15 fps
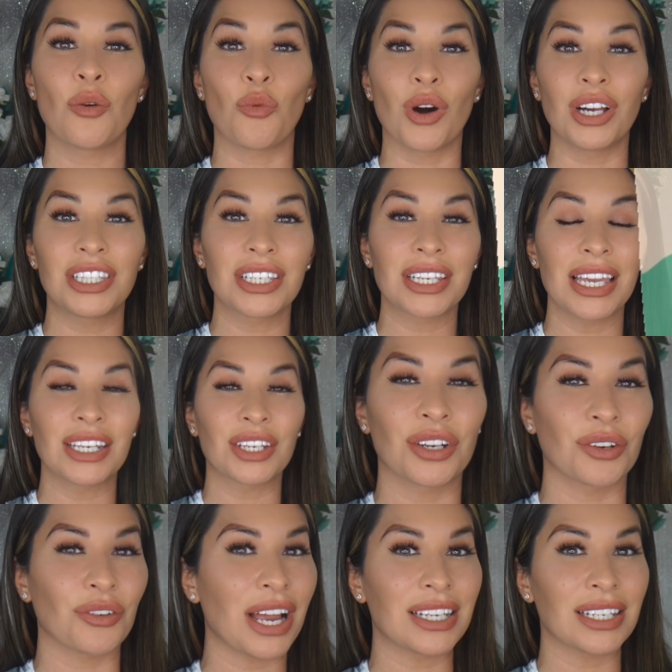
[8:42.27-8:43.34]
Once again,
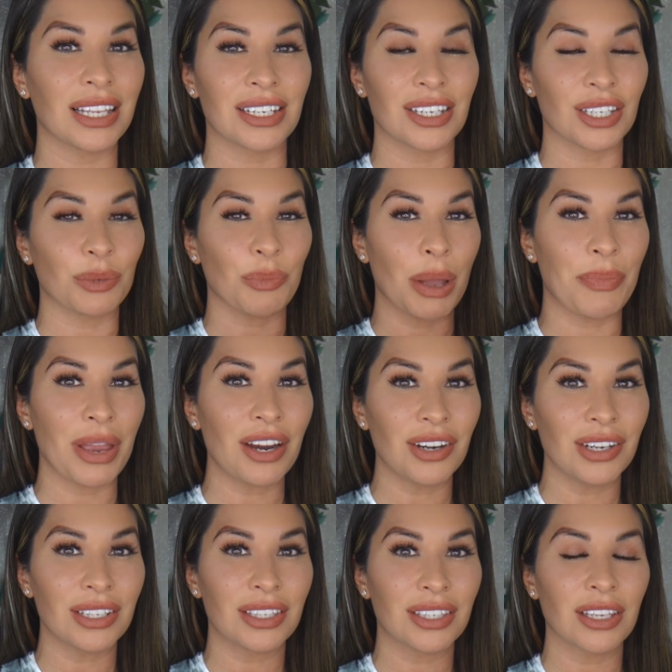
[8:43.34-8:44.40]
congratulations to my
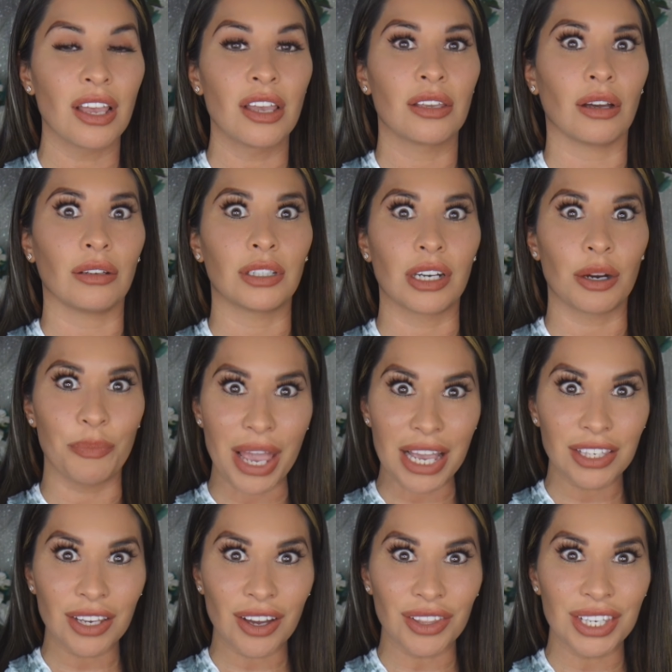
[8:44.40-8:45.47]
parents. Y'all did
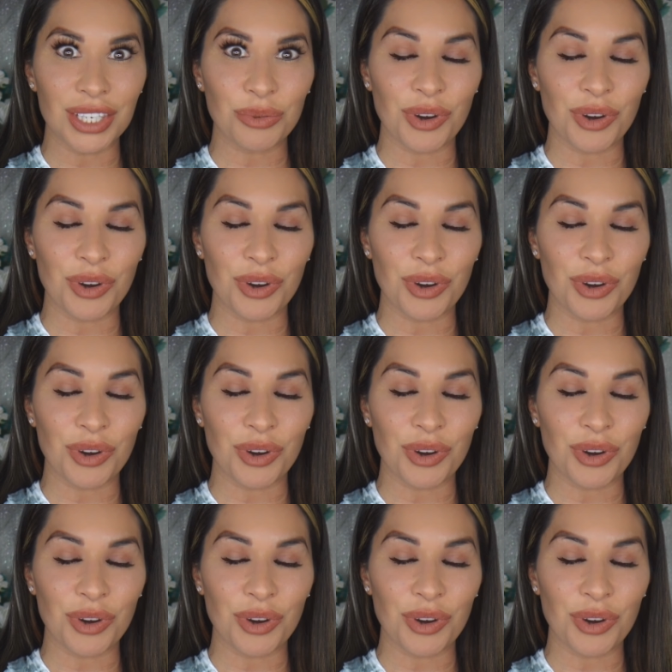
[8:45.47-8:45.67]
amazing on this